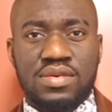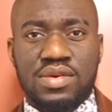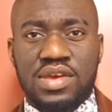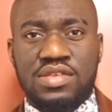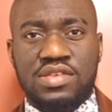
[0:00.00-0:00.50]
who
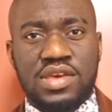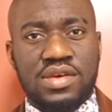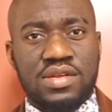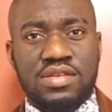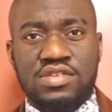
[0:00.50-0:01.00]
gets
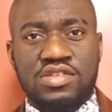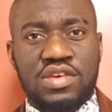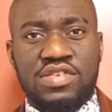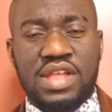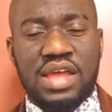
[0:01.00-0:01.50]
killed
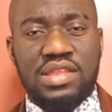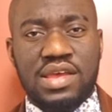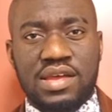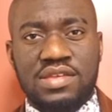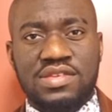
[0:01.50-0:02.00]
just like
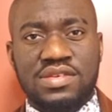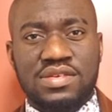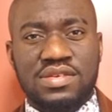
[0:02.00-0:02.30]
that.